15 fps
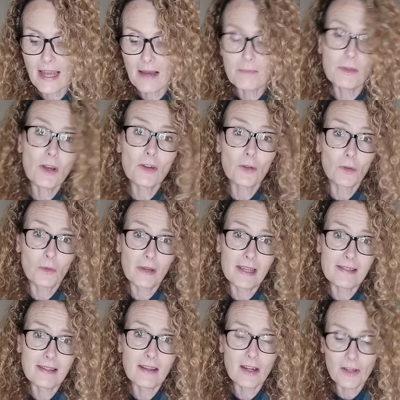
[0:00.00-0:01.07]
I'm not
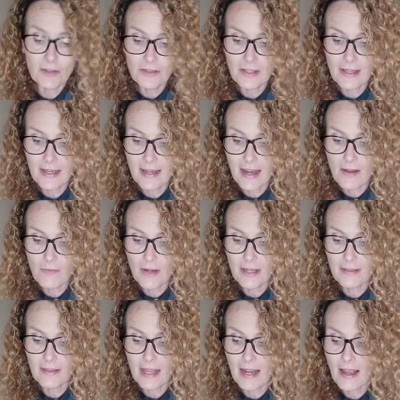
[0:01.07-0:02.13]
always included in
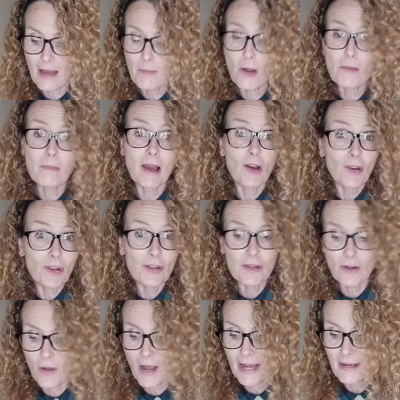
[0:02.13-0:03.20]
everything. I'm on my own
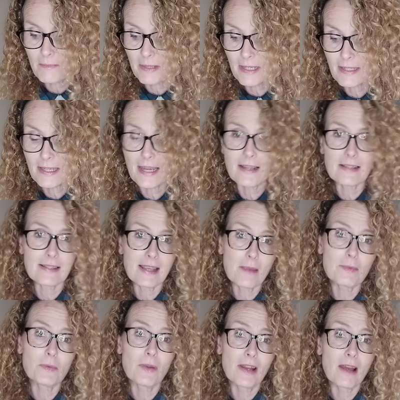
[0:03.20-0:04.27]
quite a bit,
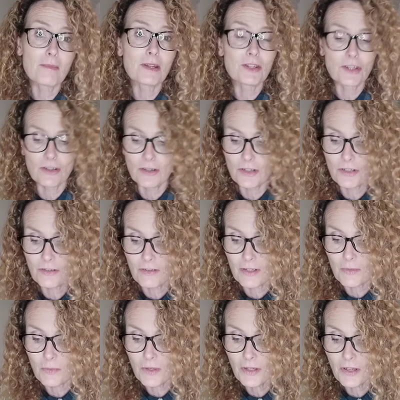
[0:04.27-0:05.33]
except when I'm at church or
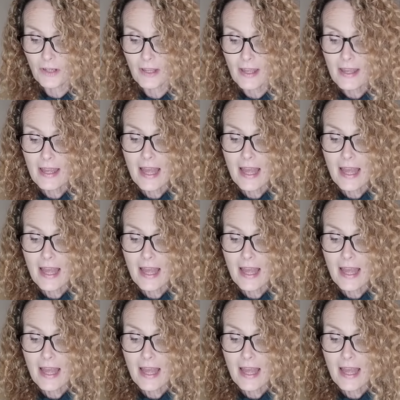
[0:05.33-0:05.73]
at work.